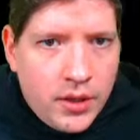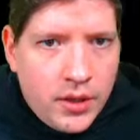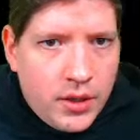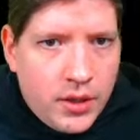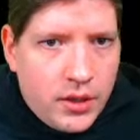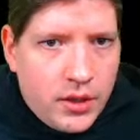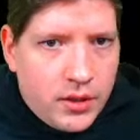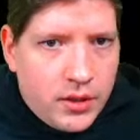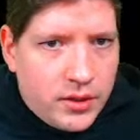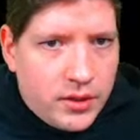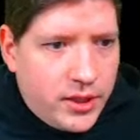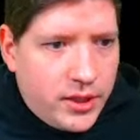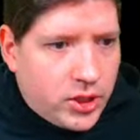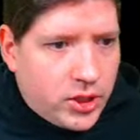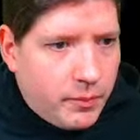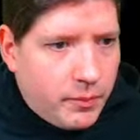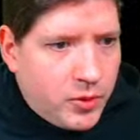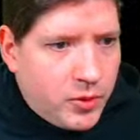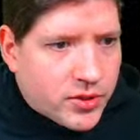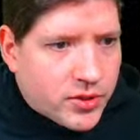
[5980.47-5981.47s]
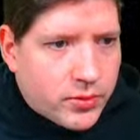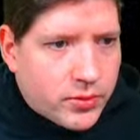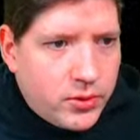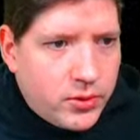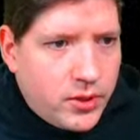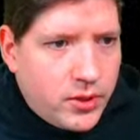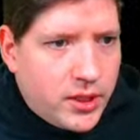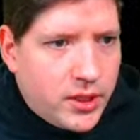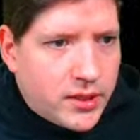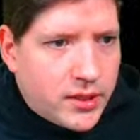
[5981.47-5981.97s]
the topmost rule
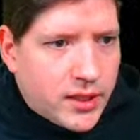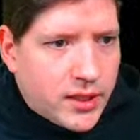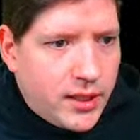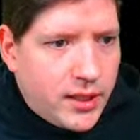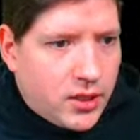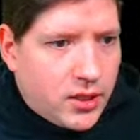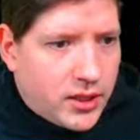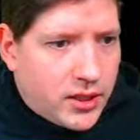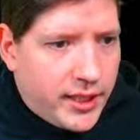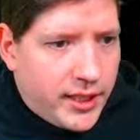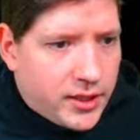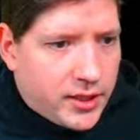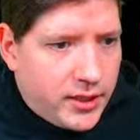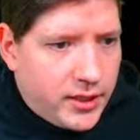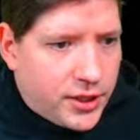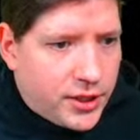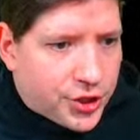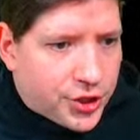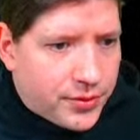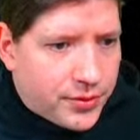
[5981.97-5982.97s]
is a concatenation.